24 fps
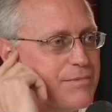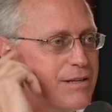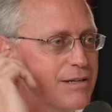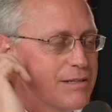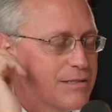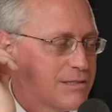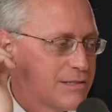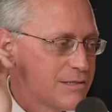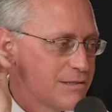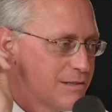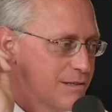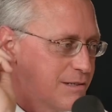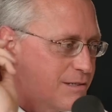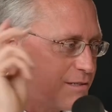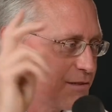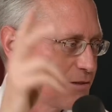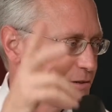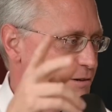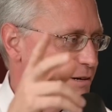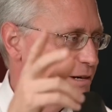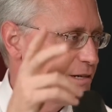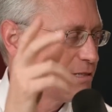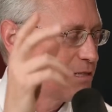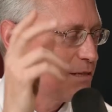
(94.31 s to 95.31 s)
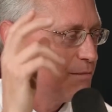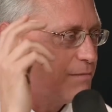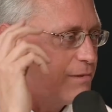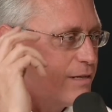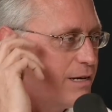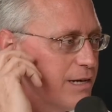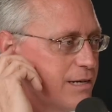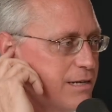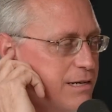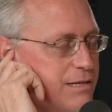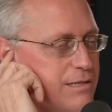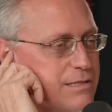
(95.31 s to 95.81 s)
Let's create some
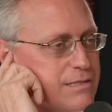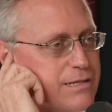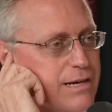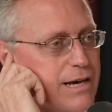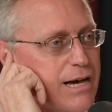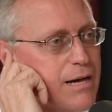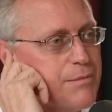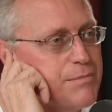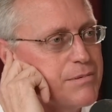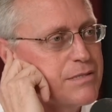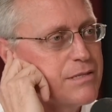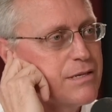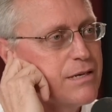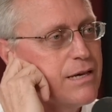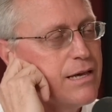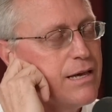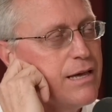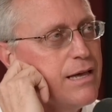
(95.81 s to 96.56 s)
lightning zaps.